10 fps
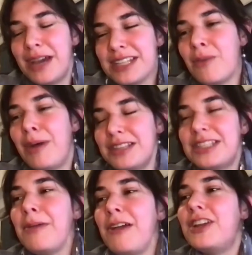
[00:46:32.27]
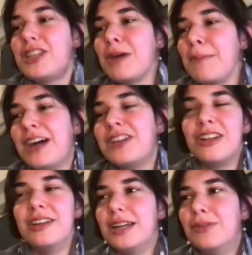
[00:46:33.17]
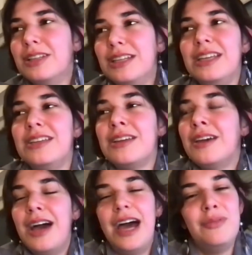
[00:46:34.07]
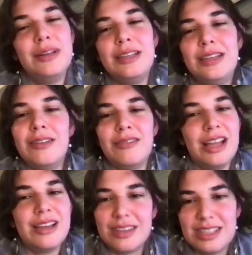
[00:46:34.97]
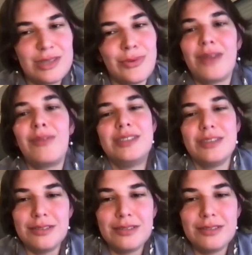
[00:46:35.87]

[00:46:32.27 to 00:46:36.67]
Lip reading: So by the time I finished my bachelor's, I really knew like this is what I want to do.